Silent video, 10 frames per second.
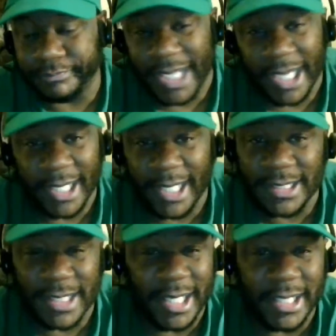Man, I can't
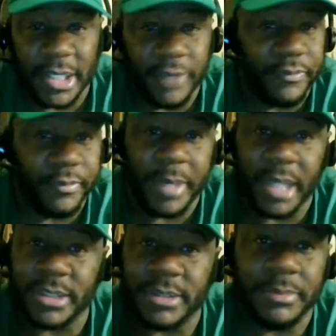say enough
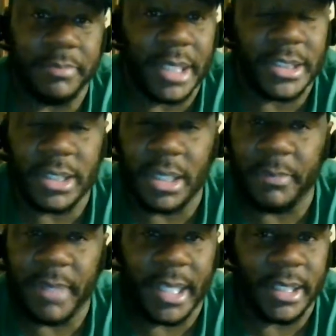about
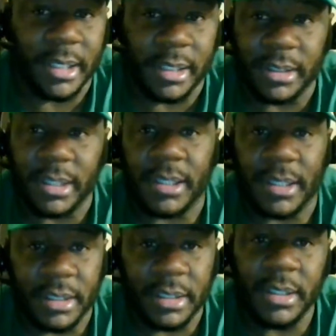y'all, man. Y'all